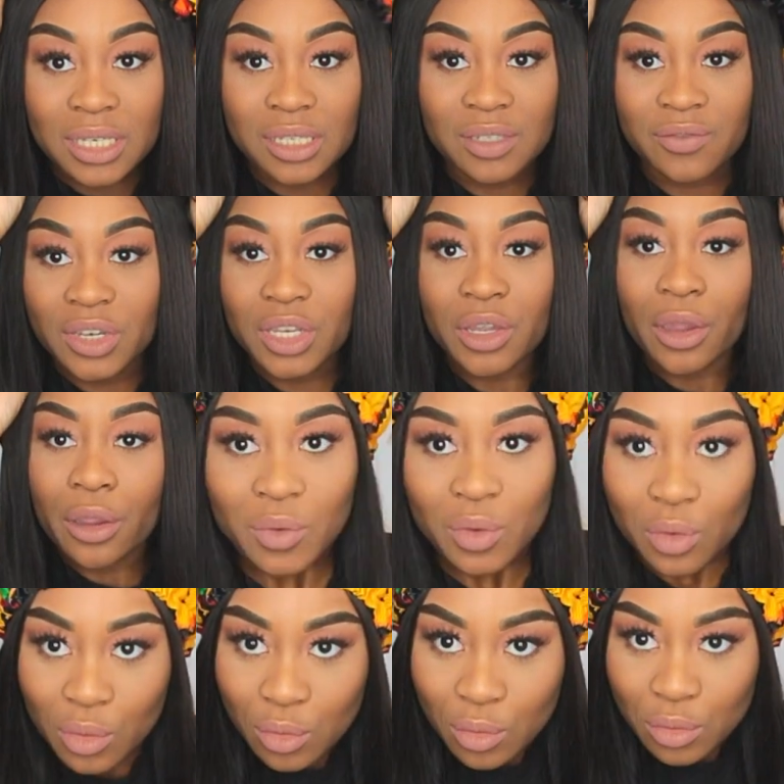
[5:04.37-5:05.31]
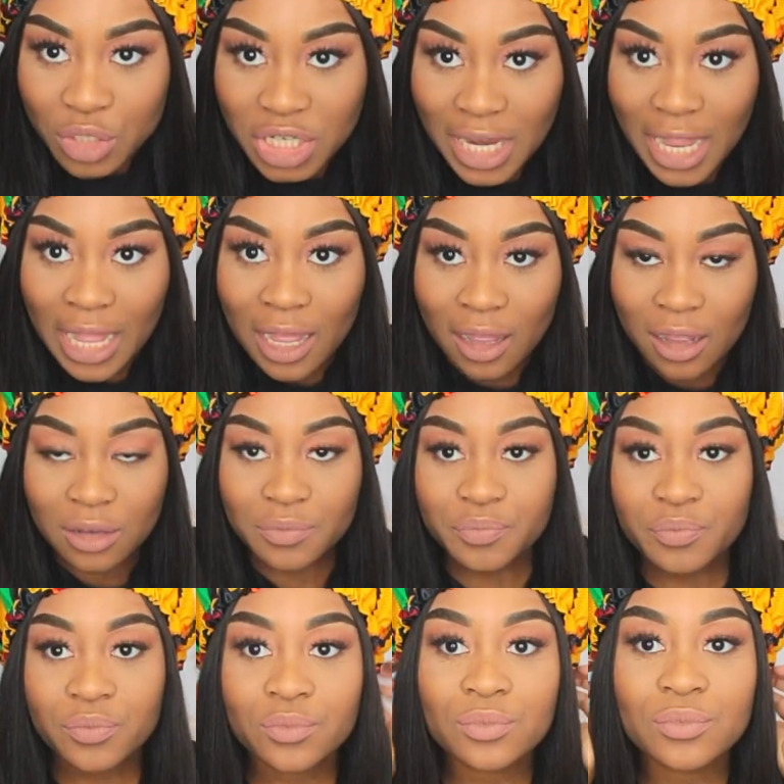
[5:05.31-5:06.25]
of this video. Oh, child,
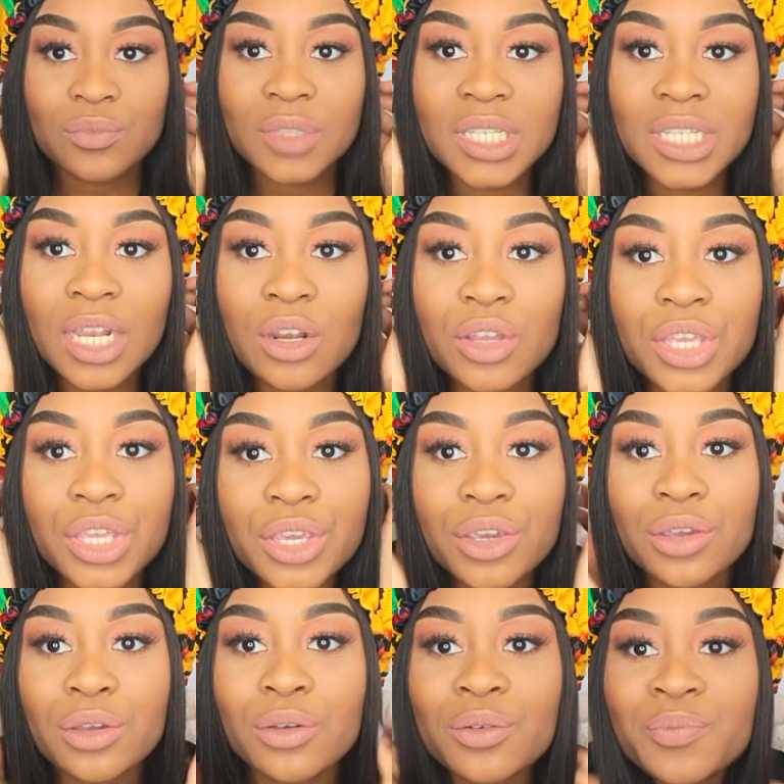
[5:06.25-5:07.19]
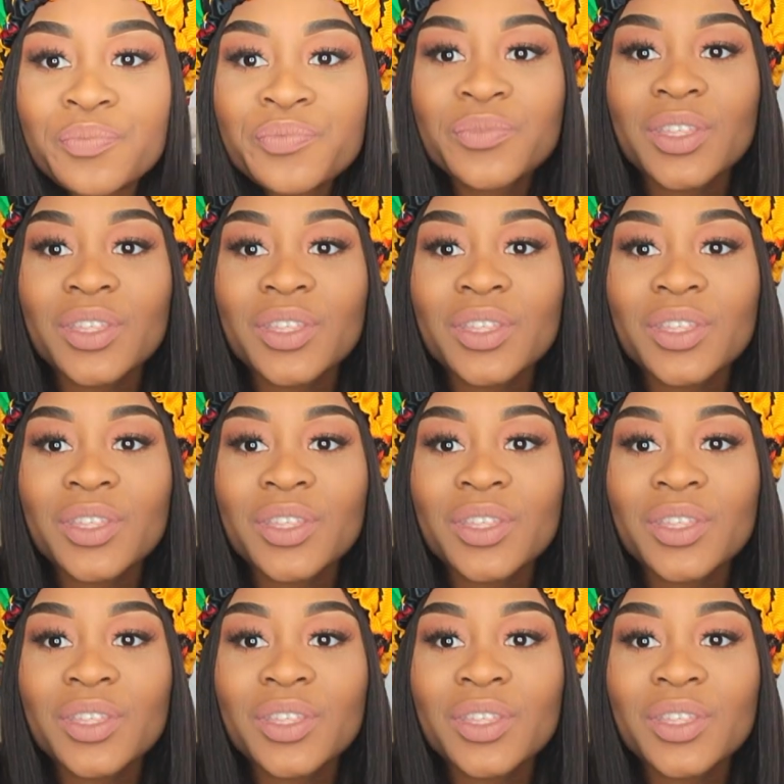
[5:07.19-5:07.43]
does that look cute?